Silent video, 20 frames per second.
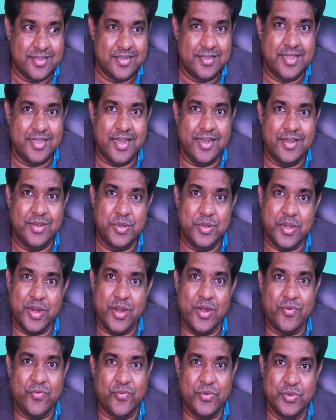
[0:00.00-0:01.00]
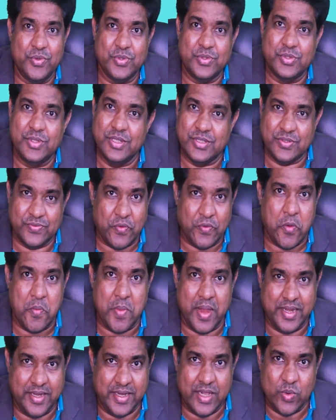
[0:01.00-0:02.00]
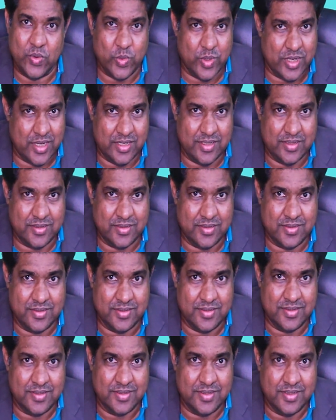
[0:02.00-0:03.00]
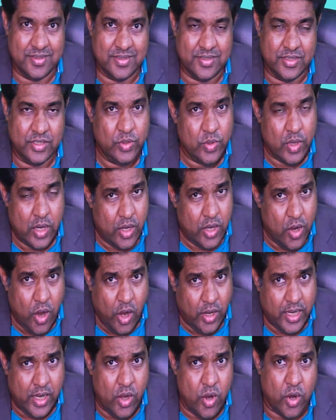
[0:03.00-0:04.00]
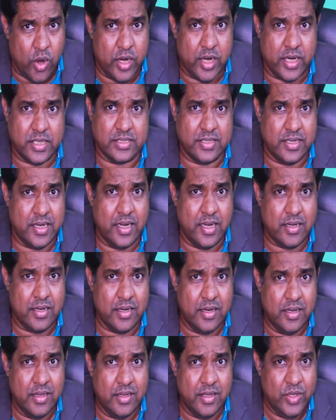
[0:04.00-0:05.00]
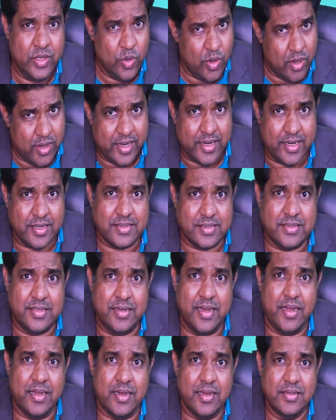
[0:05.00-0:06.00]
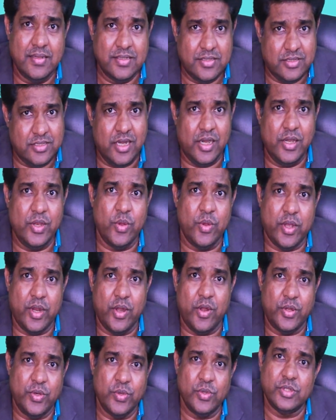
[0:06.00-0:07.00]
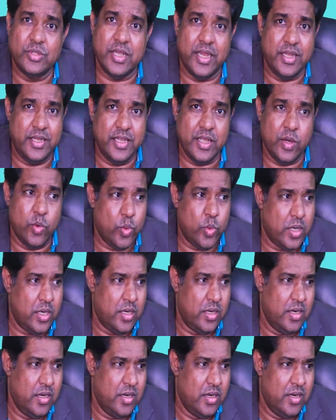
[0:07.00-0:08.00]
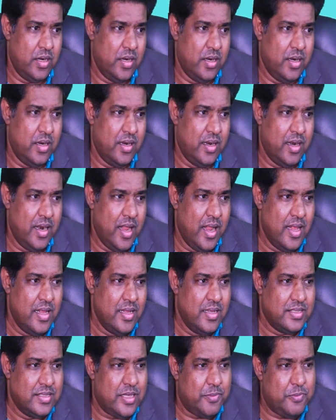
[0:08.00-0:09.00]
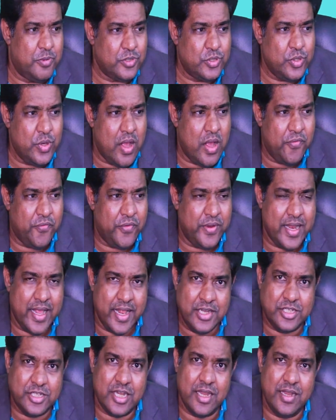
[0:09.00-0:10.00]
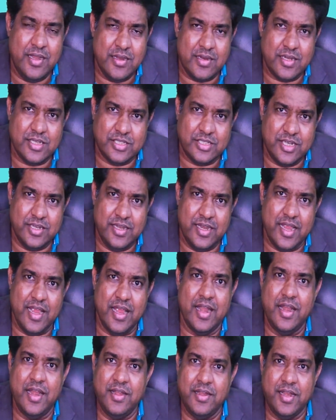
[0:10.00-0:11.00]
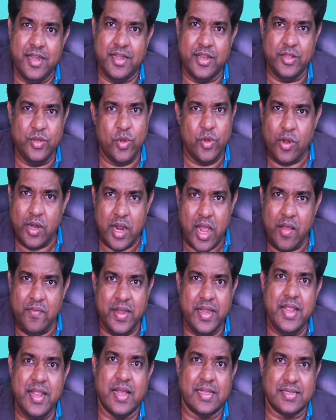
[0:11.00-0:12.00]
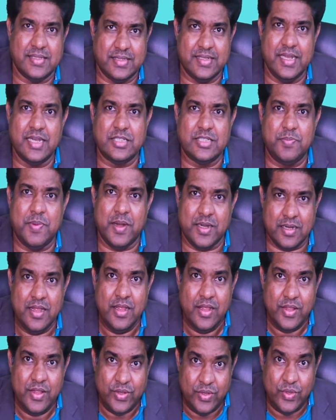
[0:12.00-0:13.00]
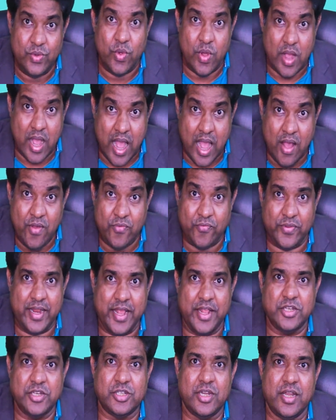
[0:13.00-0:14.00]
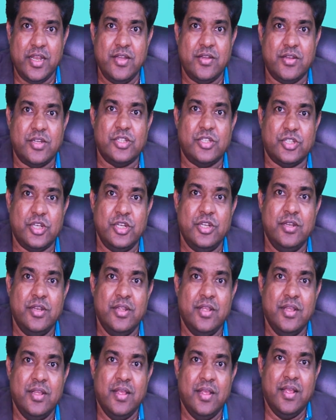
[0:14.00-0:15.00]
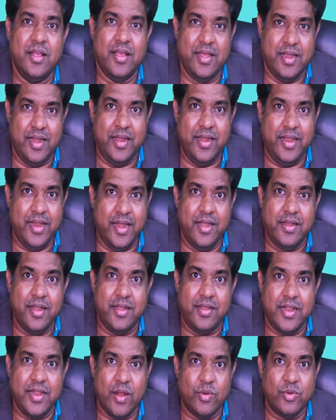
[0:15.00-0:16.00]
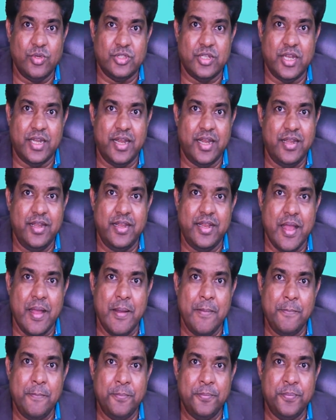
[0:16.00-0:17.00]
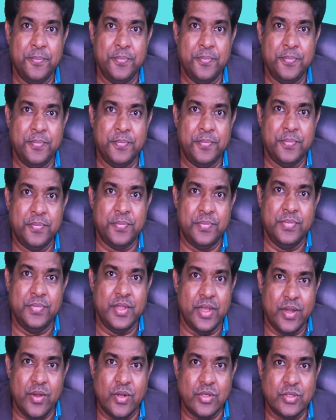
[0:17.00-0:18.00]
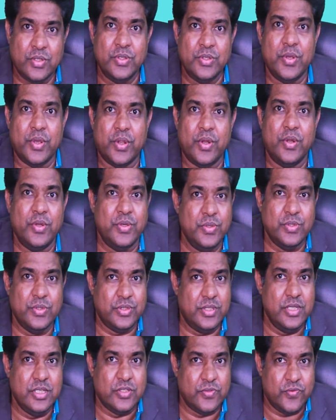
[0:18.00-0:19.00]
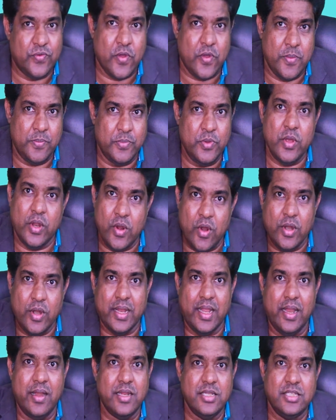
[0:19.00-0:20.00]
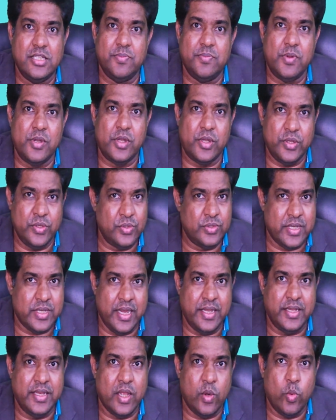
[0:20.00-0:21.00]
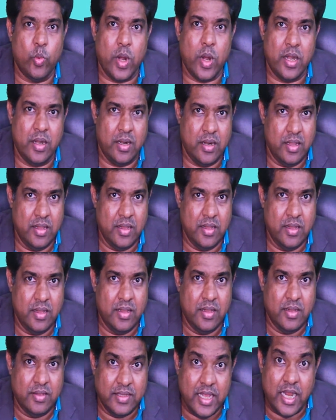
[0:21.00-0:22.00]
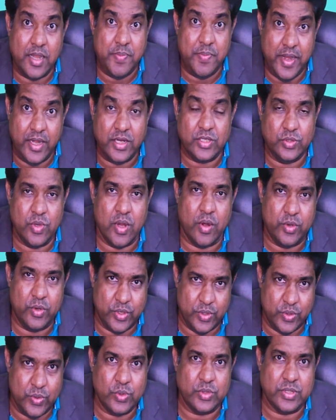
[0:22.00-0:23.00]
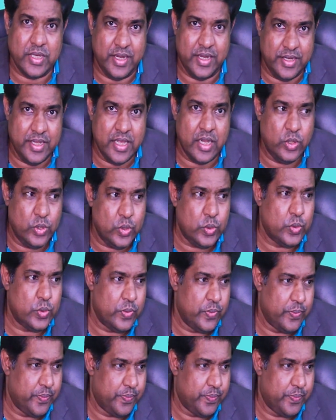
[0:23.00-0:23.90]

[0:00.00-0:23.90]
Then you cannot use this form ITR1. You are not a non-resident, you are a resident, still you cannot use ITR1. Suppose you have financial interest in an entity, you don't have any assets, but you have financial interest in any entity outside India, then also you cannot use this form. You are not eligible to use ITR1. That means you have to use ITR2.